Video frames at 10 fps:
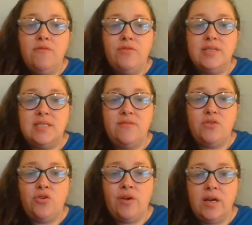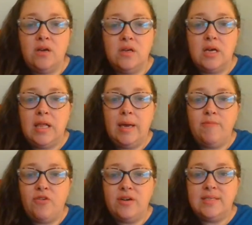received critical
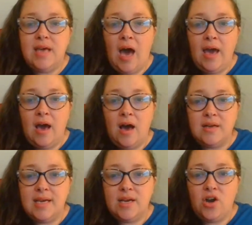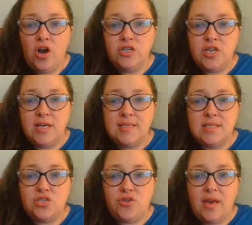acclaim for its high-octane car
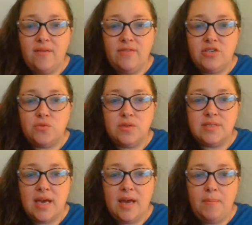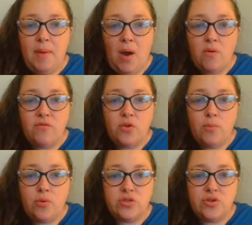chases, striking visuals, and powerful
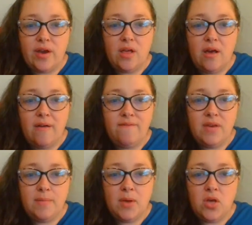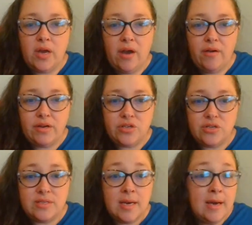portrayal of female
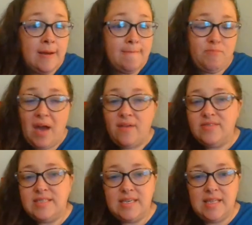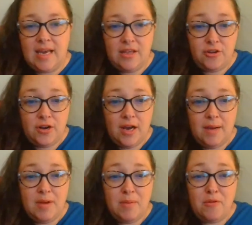characters. Haven't seen that either.
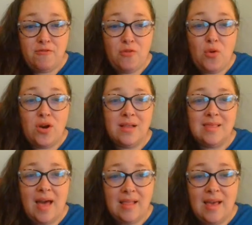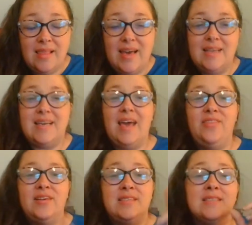Number four, La La Land. And
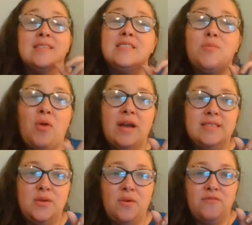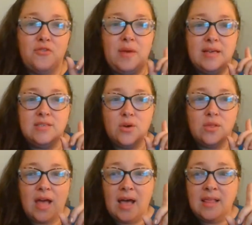this is a surprising one for me. So
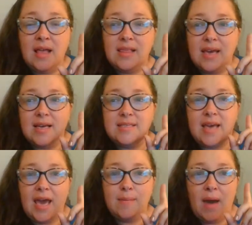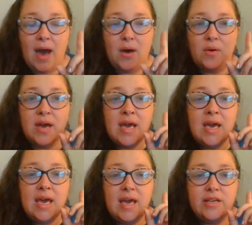La La Land came out
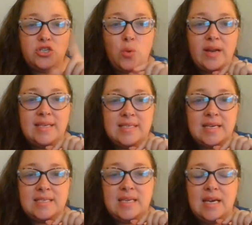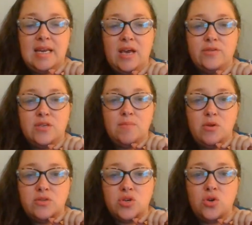in 2016. It was a
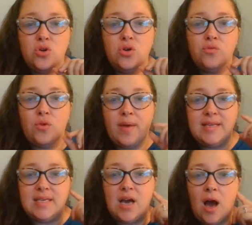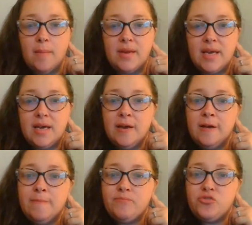musical romantic comedy
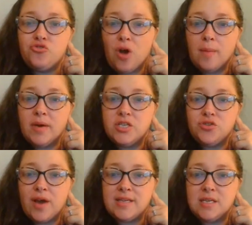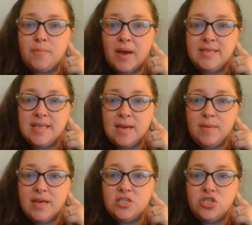drama directed by
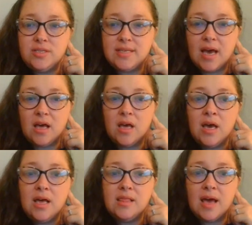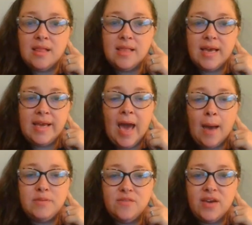Damien Chazelle. La La Land
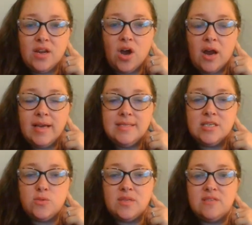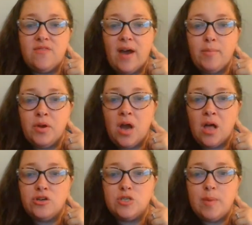captivated audiences with its vibrant
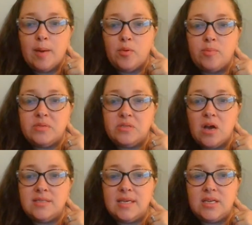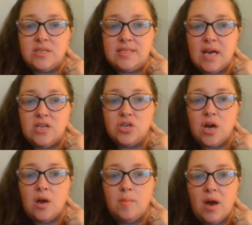colors, memorable songs, and nostalgic
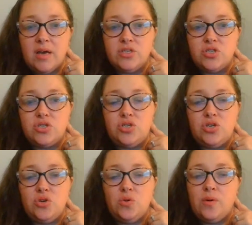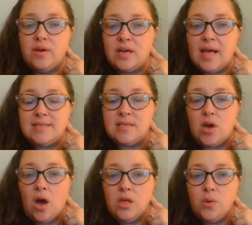homage to classic
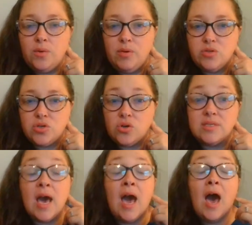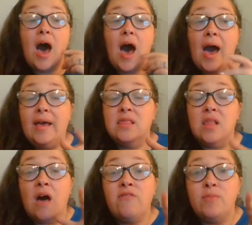Hollywood musicals. I love